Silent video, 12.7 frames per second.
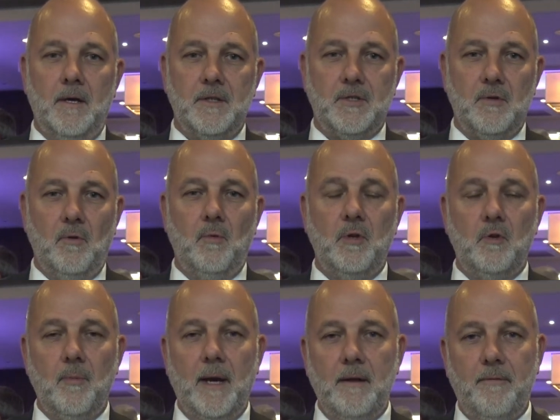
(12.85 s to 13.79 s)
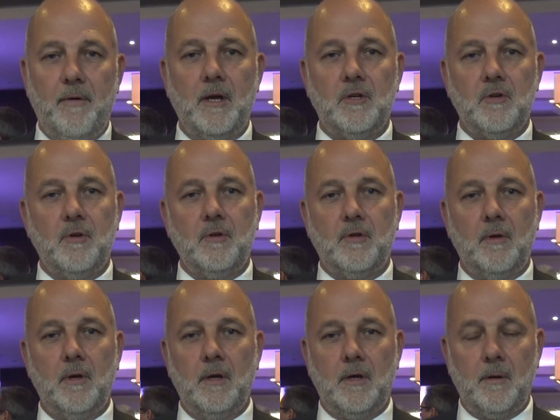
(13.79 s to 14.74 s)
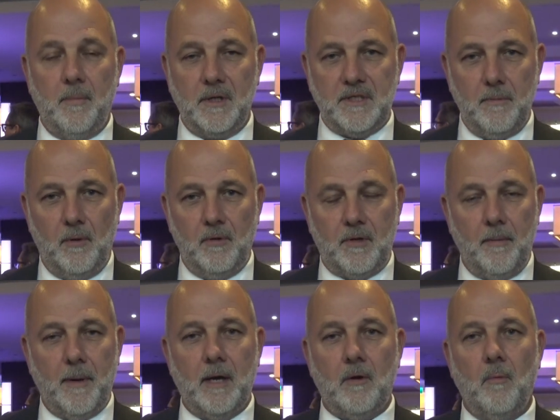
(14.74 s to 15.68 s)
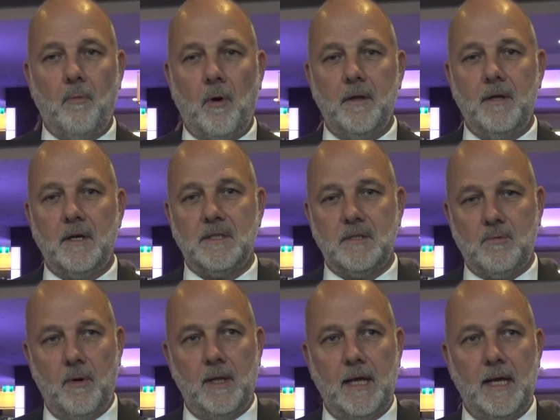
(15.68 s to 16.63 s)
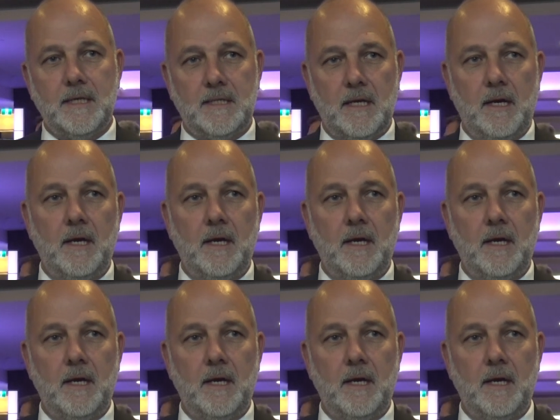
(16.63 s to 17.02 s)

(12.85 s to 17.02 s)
So we do manufacture combustible tobacco products as well as